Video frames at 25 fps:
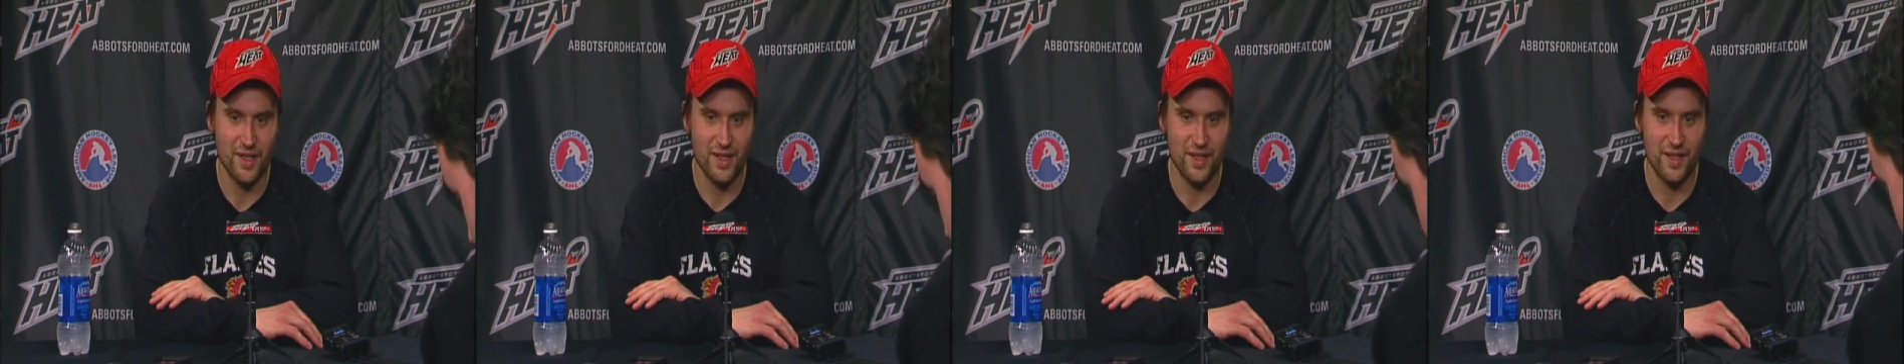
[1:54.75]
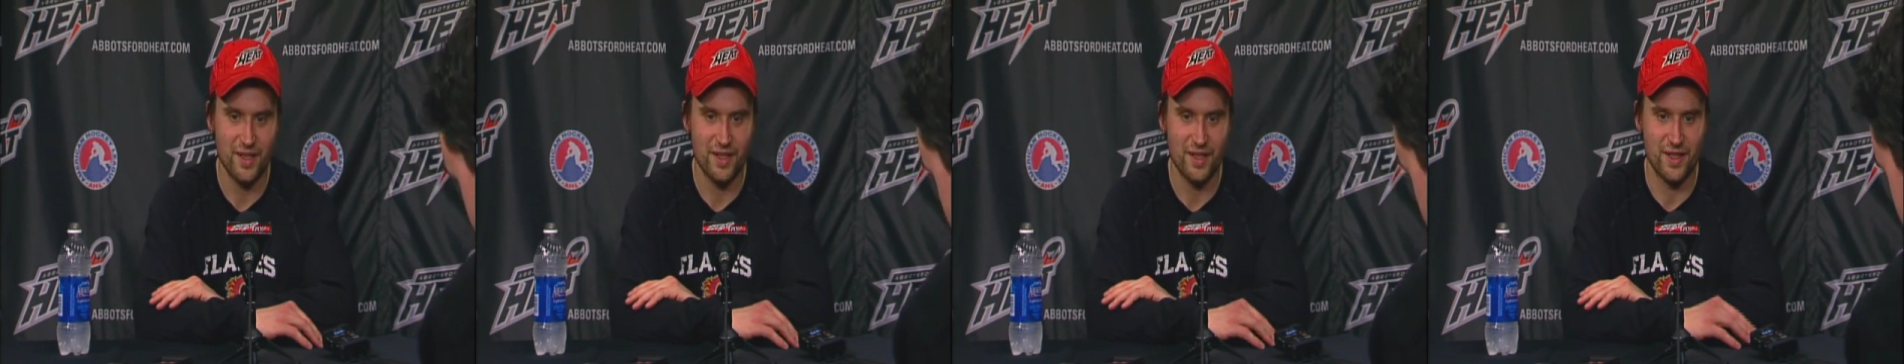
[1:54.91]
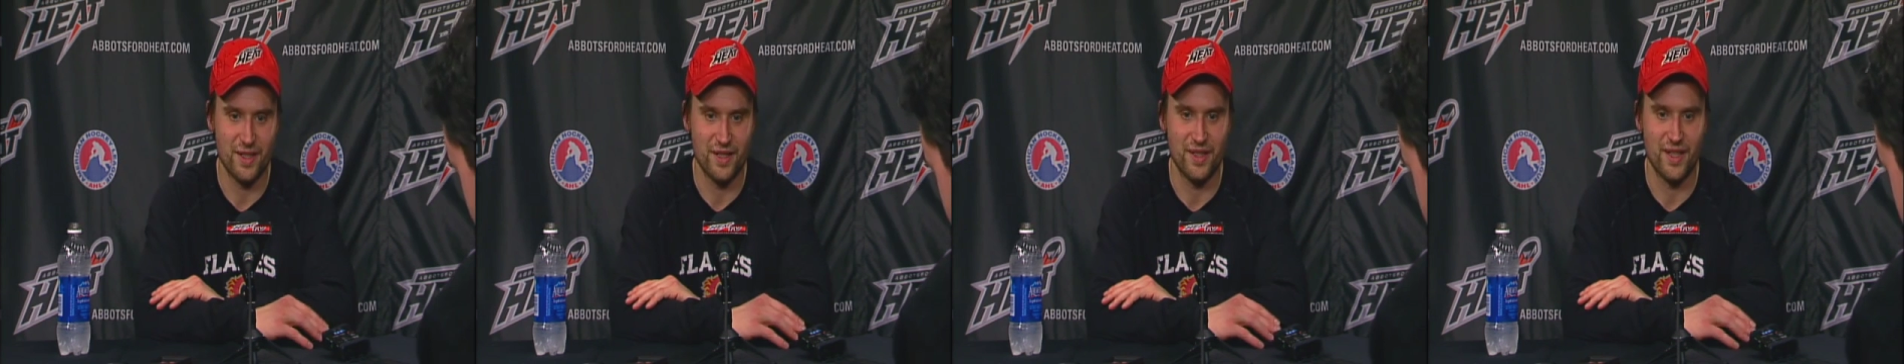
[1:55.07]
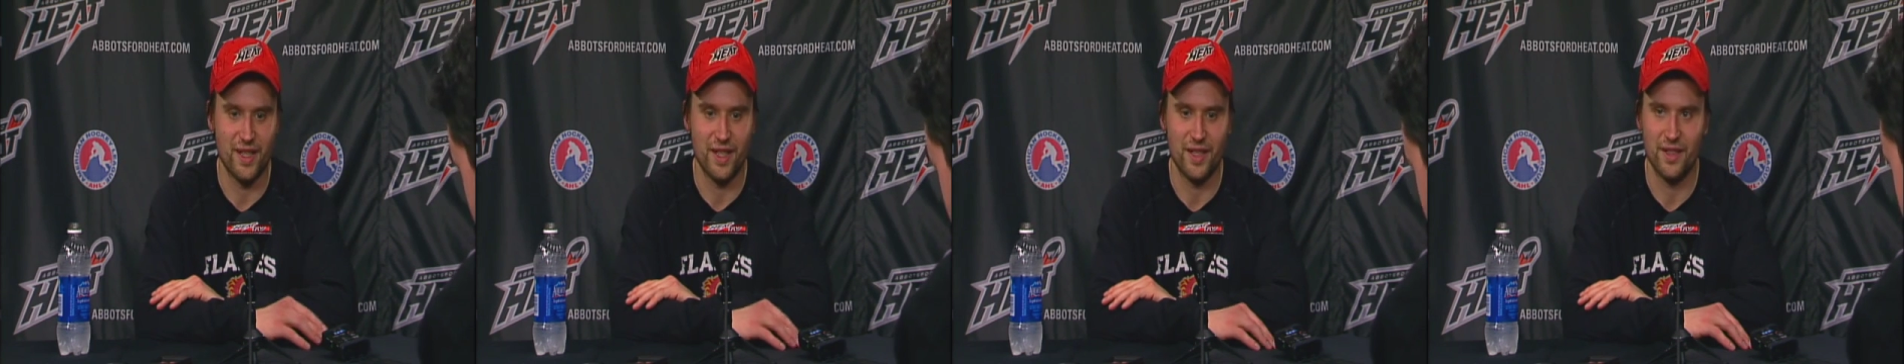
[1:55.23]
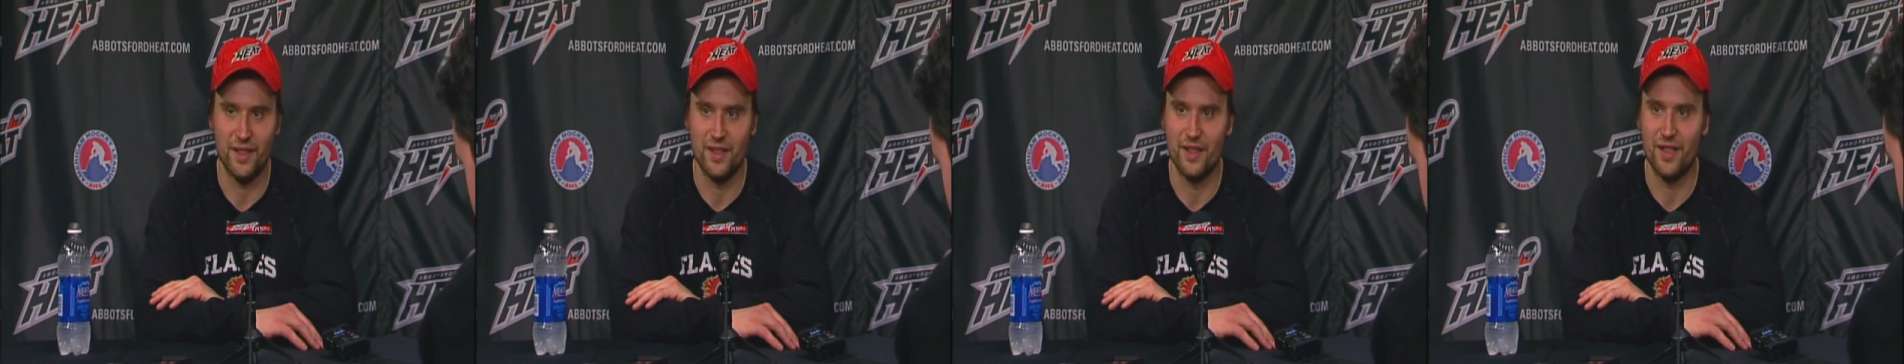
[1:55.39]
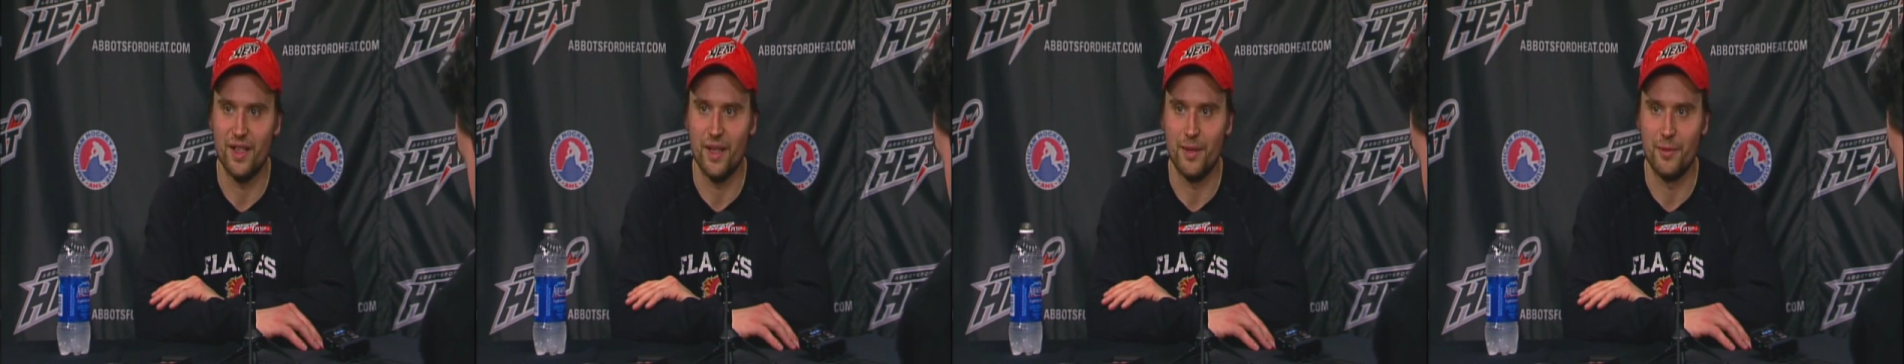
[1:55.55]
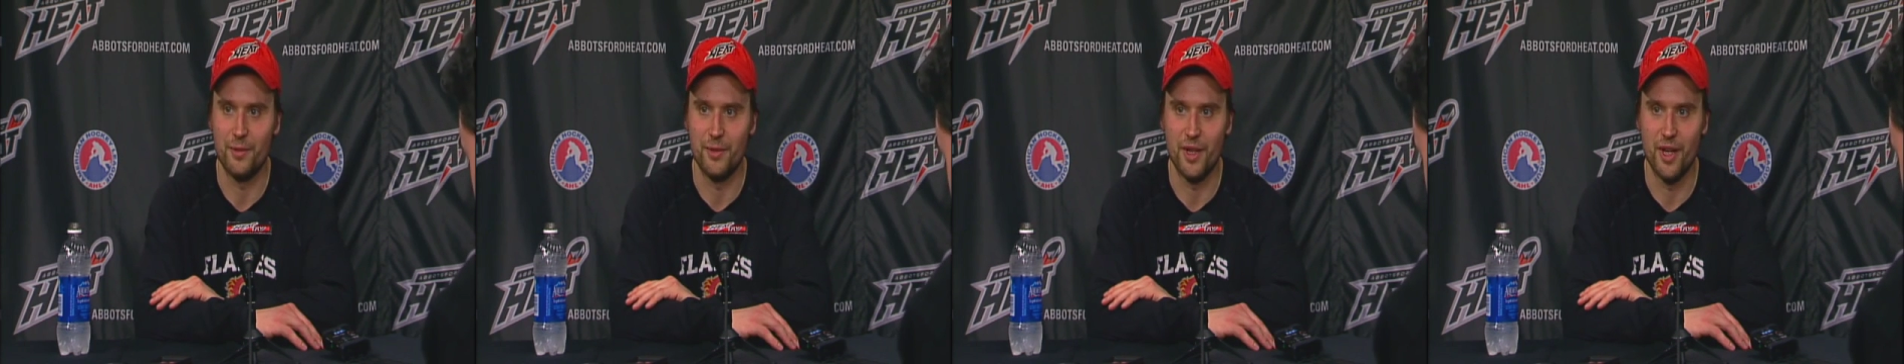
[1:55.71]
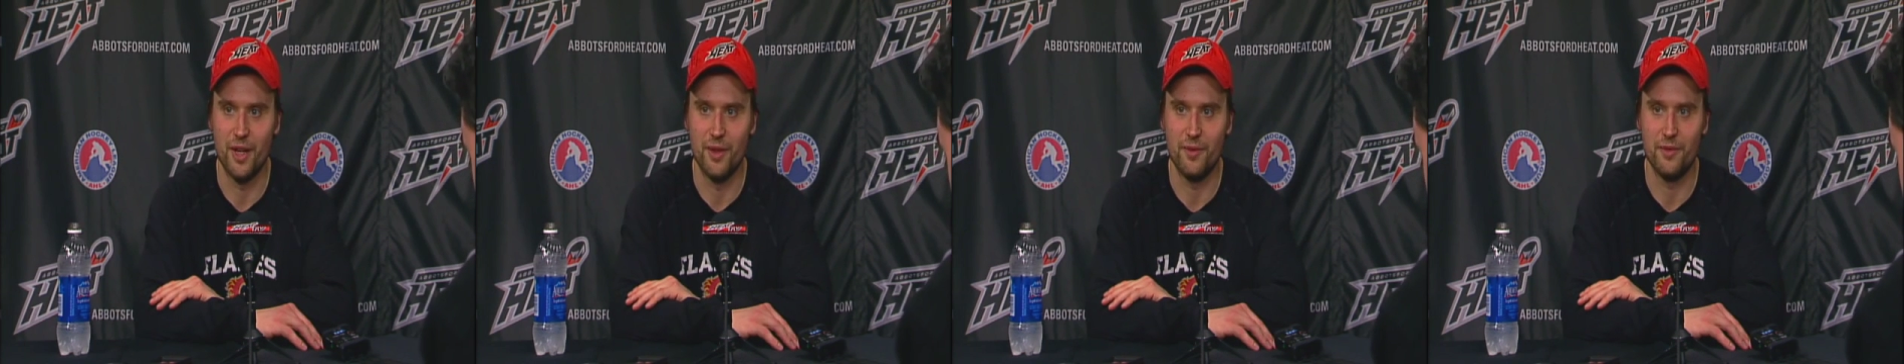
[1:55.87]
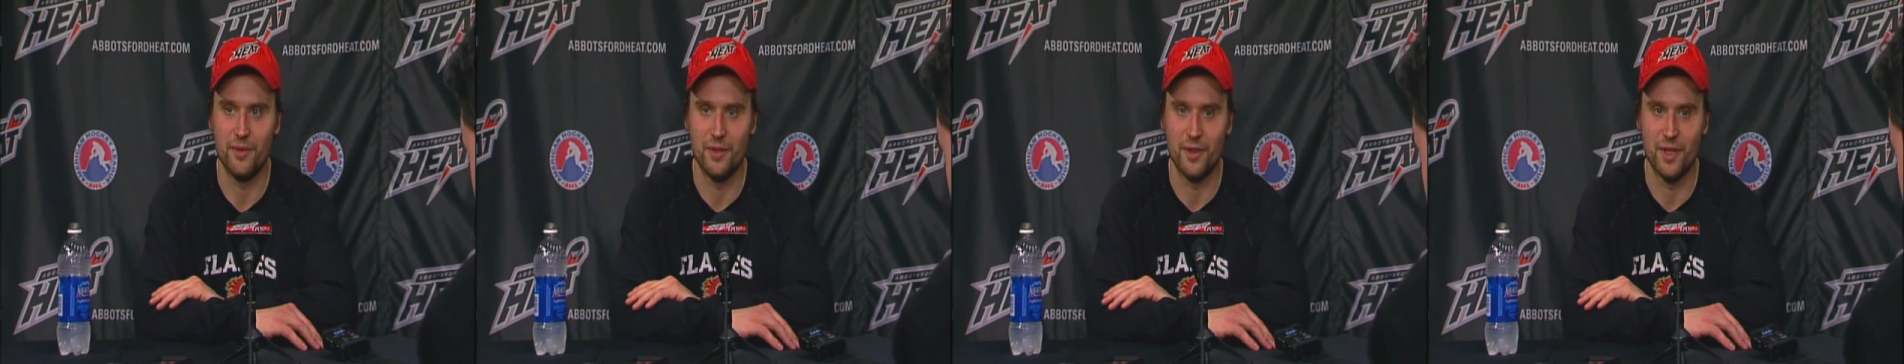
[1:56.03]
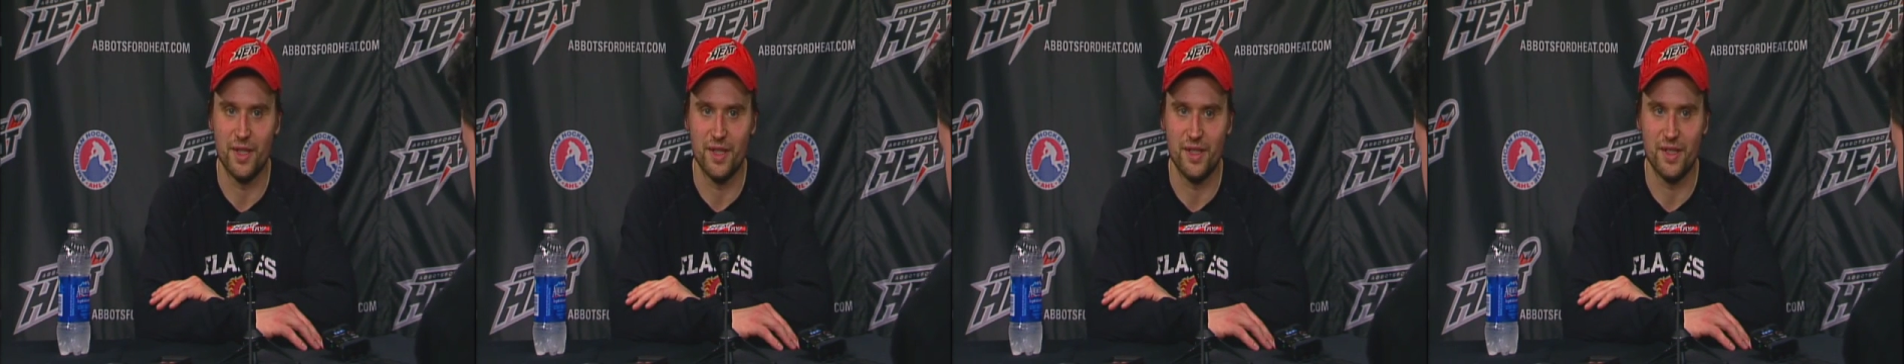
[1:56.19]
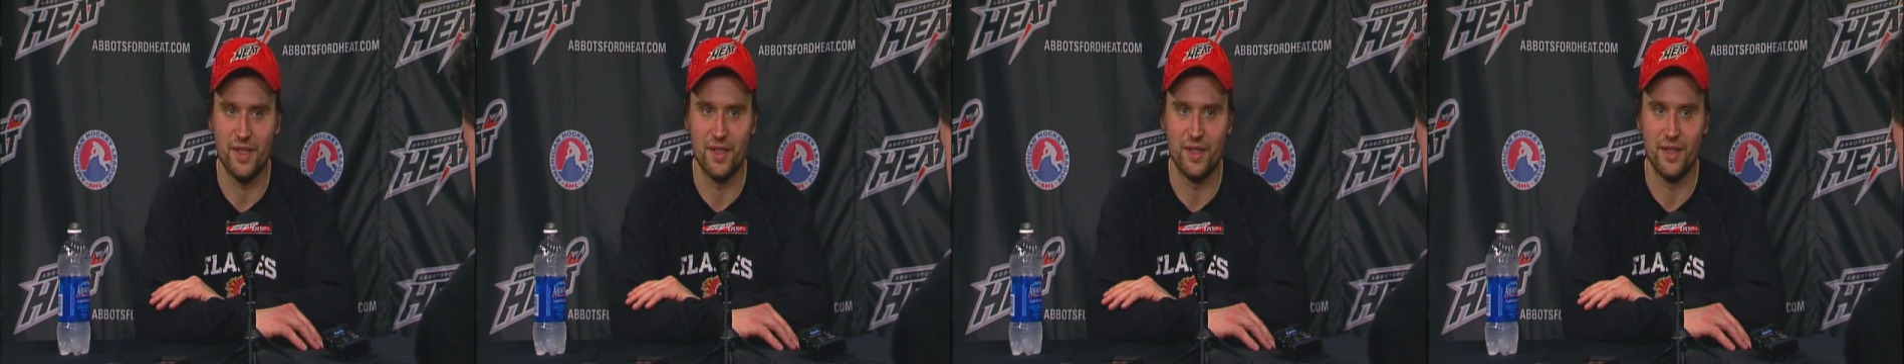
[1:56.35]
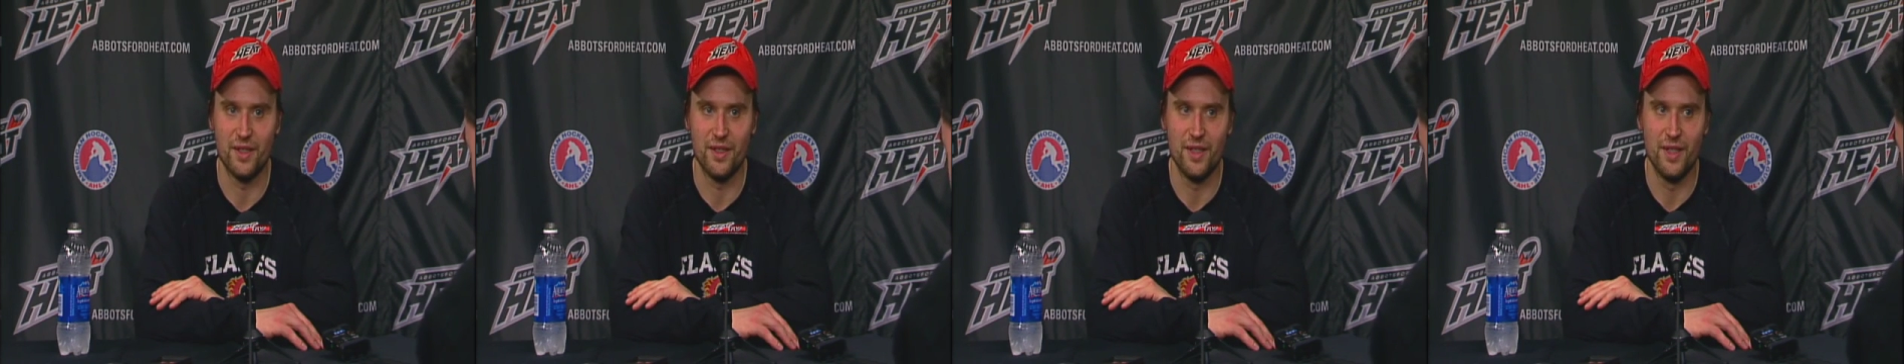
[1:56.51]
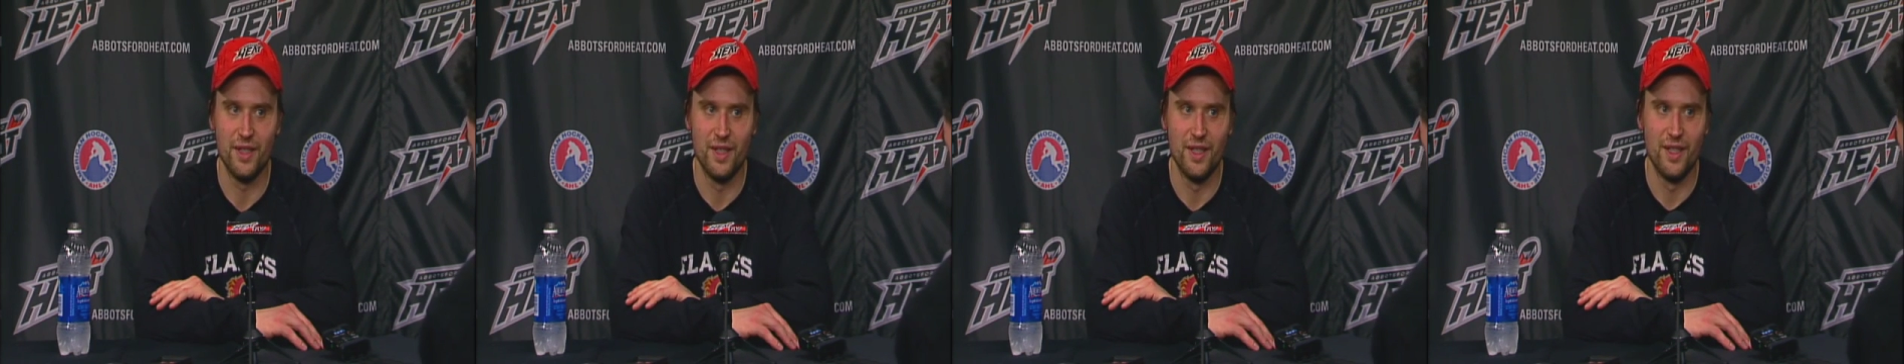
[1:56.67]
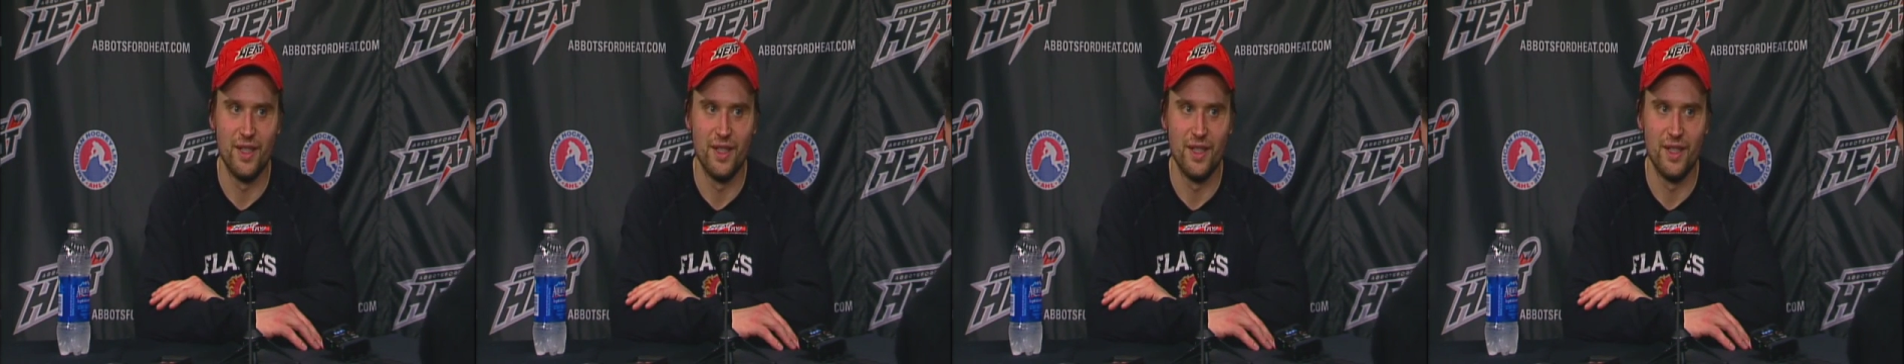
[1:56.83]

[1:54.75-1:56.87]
second time around for us, and,